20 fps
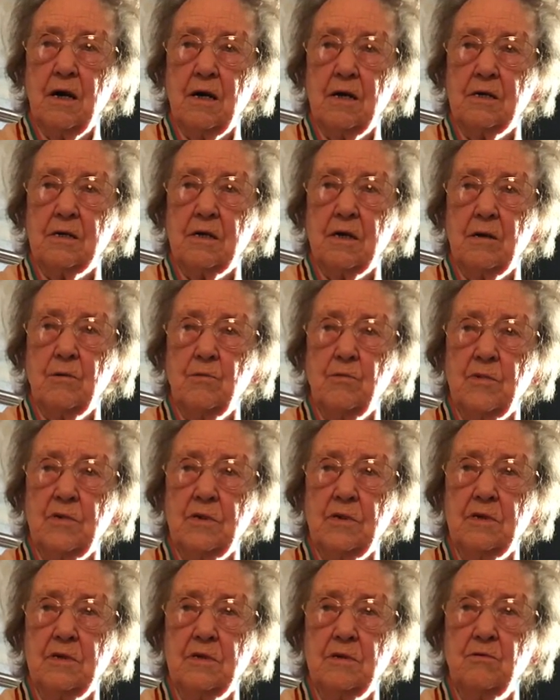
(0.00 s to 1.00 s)
I came
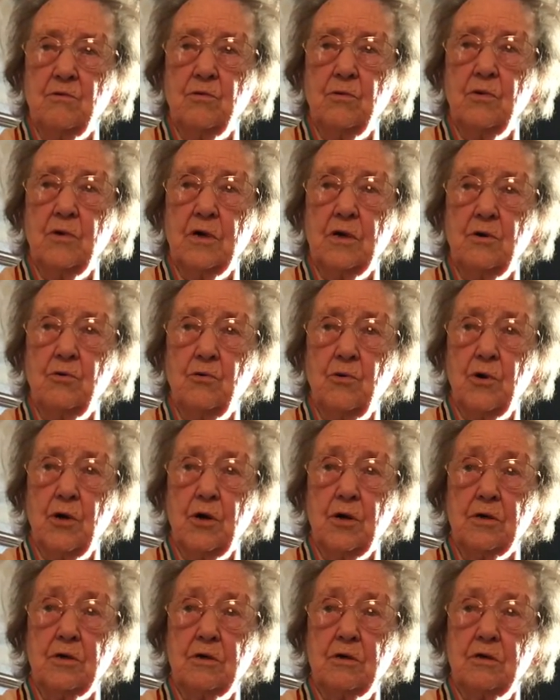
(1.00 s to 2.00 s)
in, I
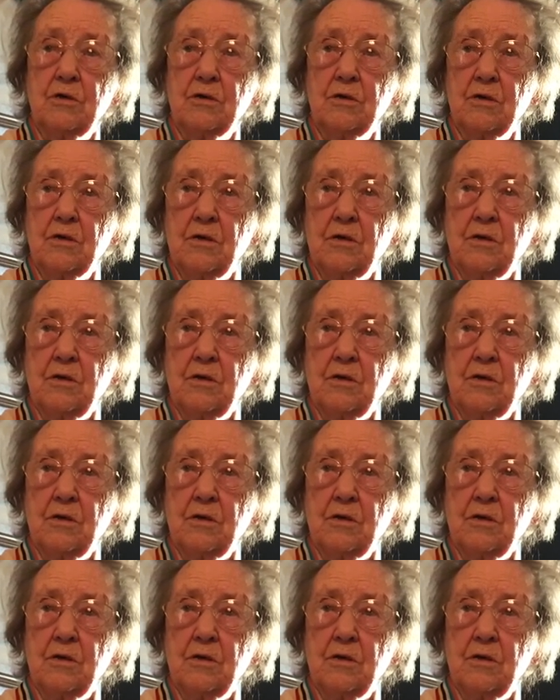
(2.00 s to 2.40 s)
work,